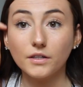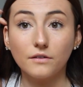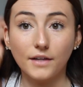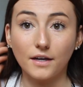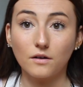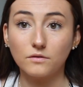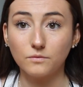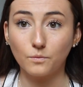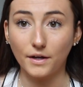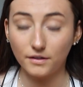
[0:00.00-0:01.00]
like
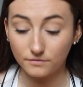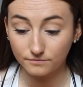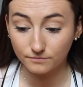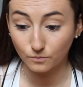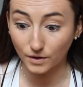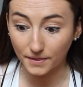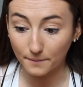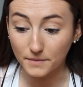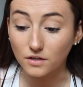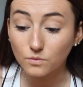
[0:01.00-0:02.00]
what
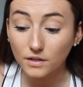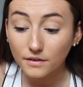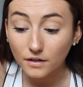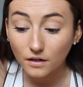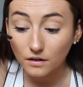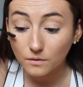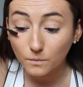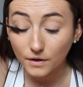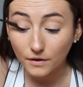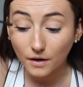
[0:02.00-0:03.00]
that means, where
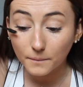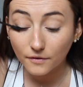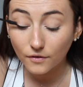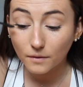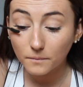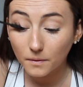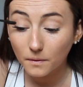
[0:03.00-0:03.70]
they're coming from.